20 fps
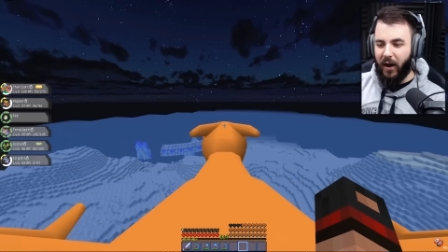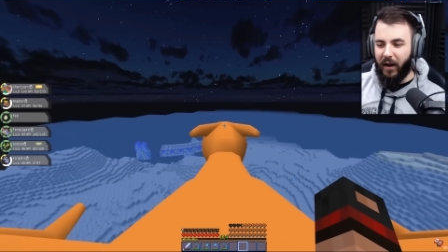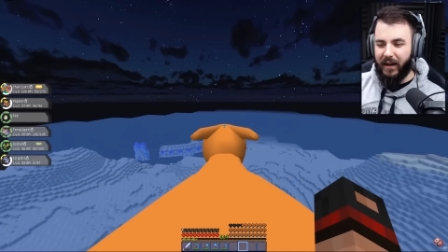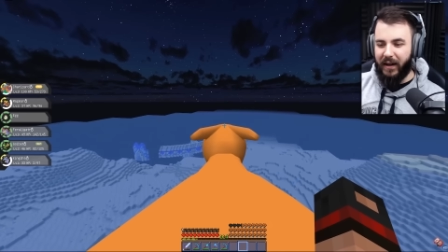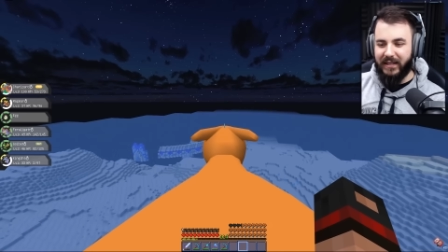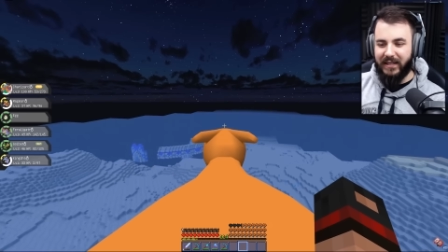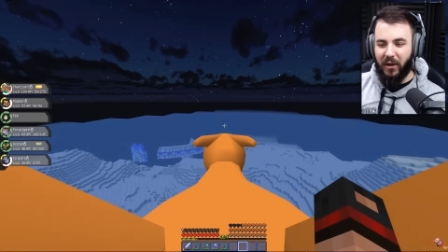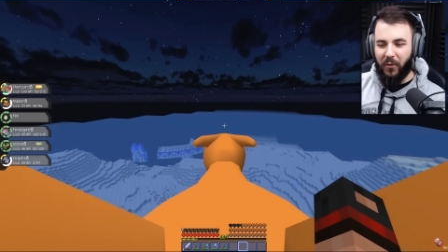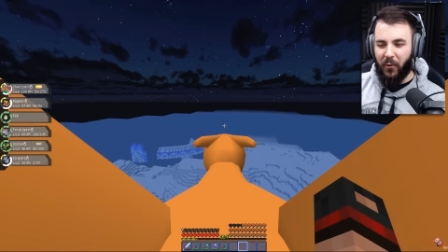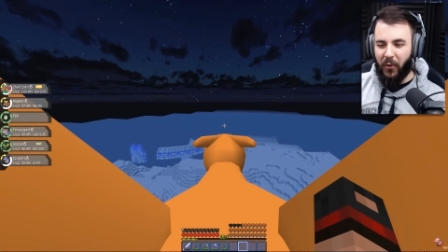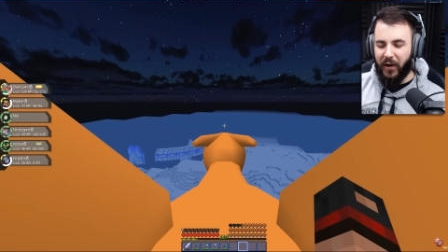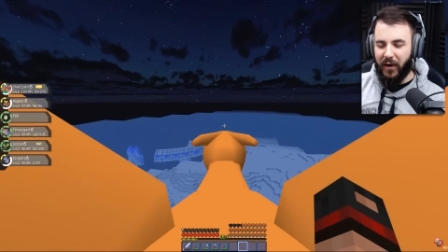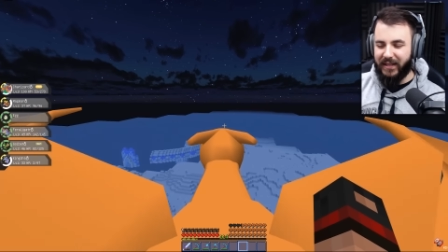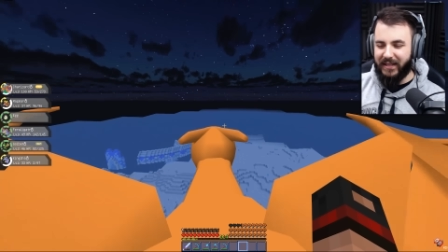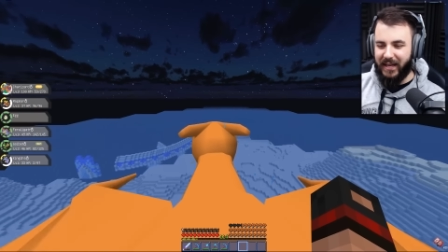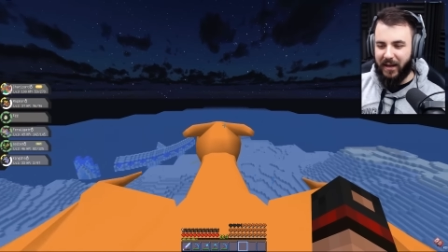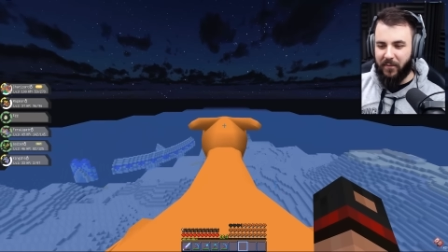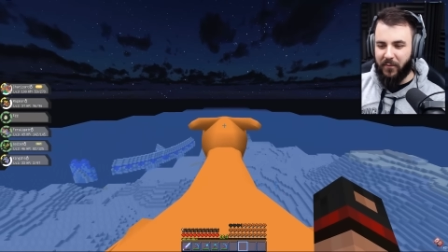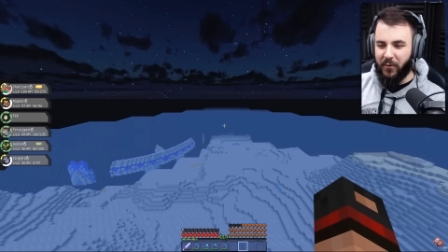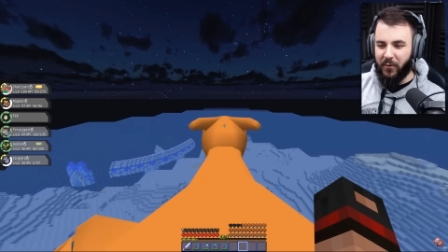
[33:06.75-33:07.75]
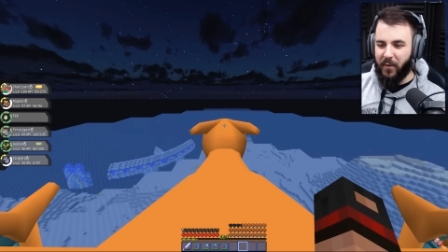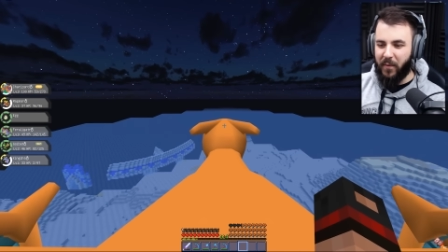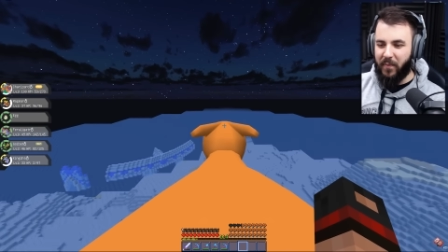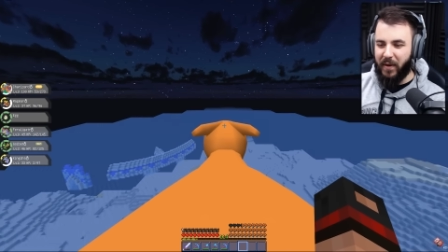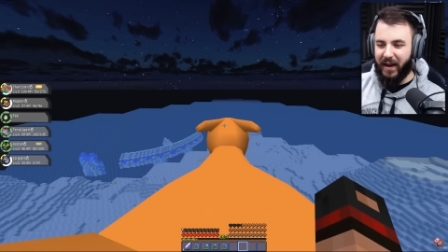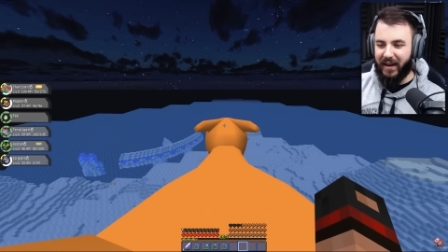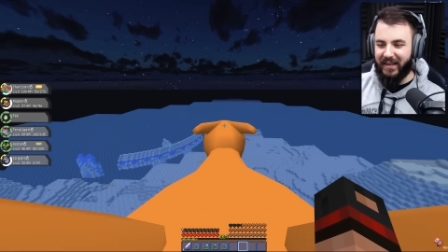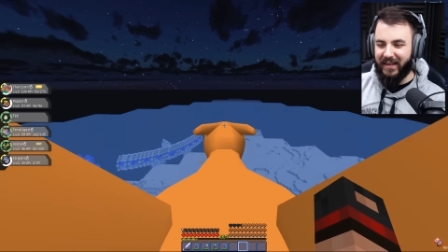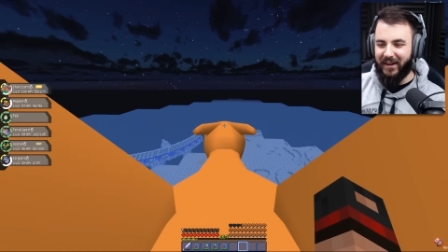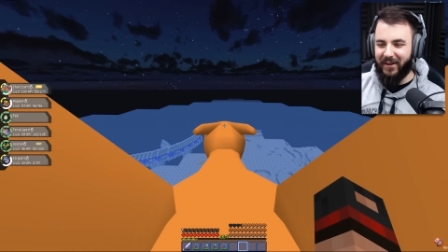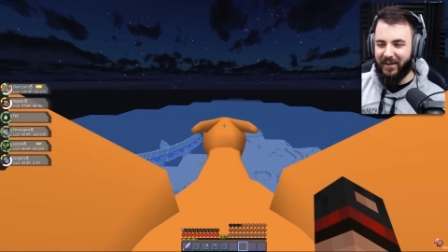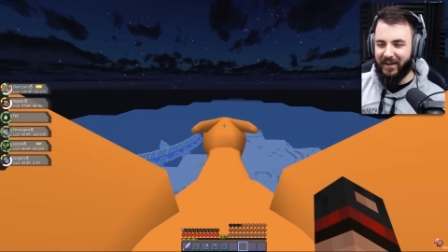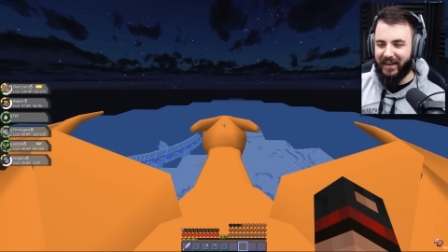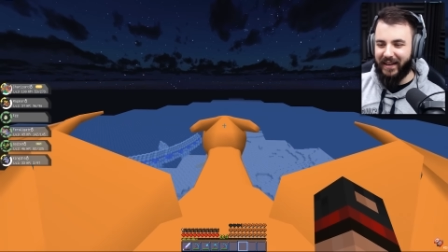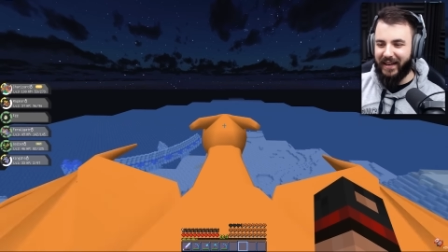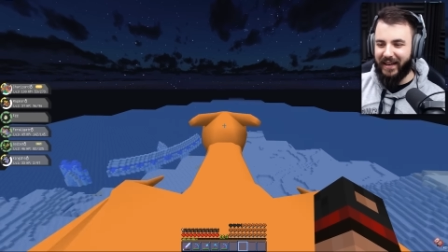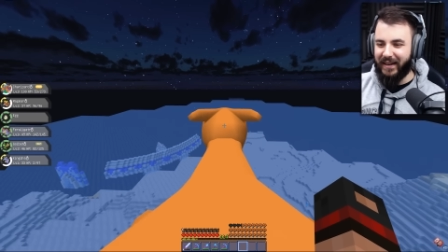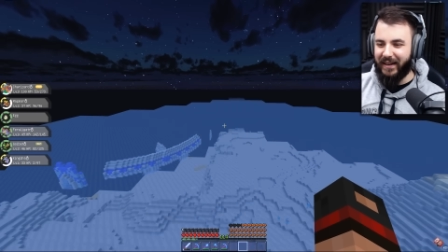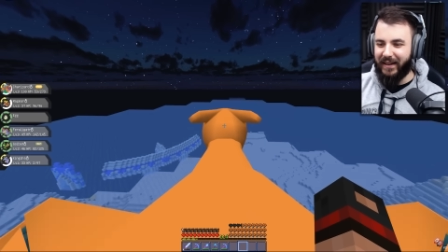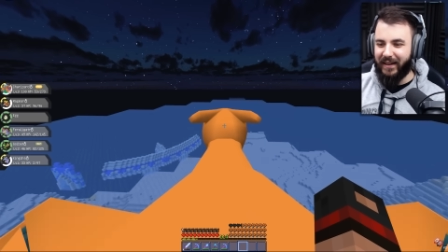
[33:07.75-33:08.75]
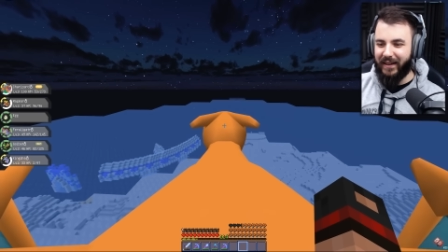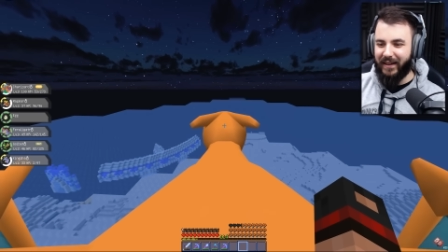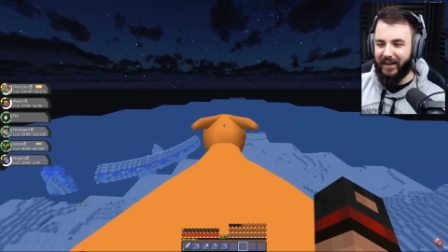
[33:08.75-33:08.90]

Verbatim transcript: Here's the water temple. We're back here again,